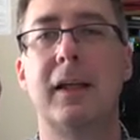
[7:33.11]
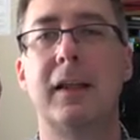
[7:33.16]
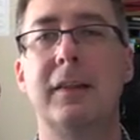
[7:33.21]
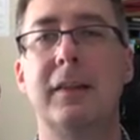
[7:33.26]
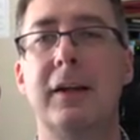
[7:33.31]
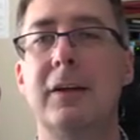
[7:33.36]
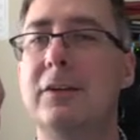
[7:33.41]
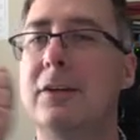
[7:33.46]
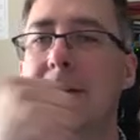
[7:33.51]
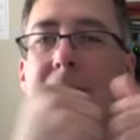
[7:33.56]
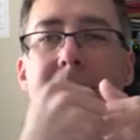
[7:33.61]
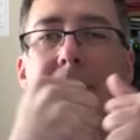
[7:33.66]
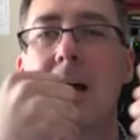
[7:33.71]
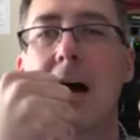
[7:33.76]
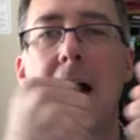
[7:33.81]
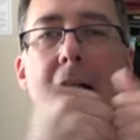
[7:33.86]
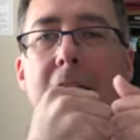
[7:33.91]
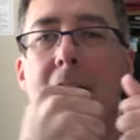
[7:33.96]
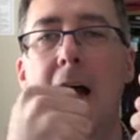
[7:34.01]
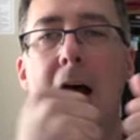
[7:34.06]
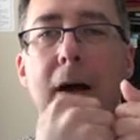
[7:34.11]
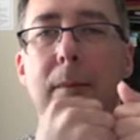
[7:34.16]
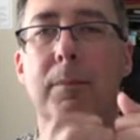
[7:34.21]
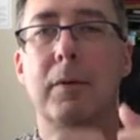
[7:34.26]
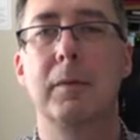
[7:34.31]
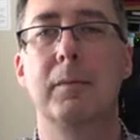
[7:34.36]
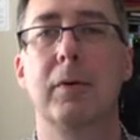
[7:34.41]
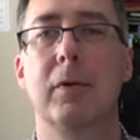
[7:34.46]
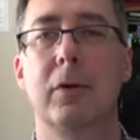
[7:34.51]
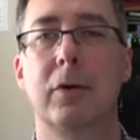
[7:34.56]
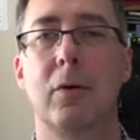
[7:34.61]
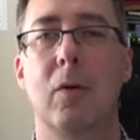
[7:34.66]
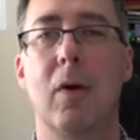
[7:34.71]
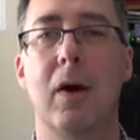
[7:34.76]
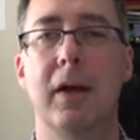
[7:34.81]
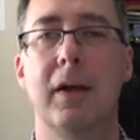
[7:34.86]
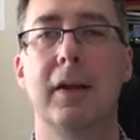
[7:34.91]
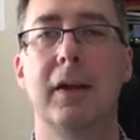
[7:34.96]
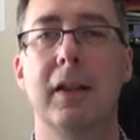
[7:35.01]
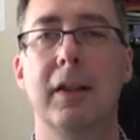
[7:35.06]
they're just not comparable
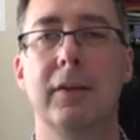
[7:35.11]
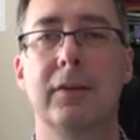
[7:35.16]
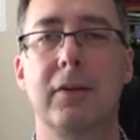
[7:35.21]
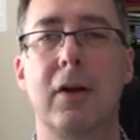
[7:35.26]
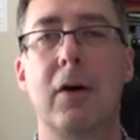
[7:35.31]
quantities.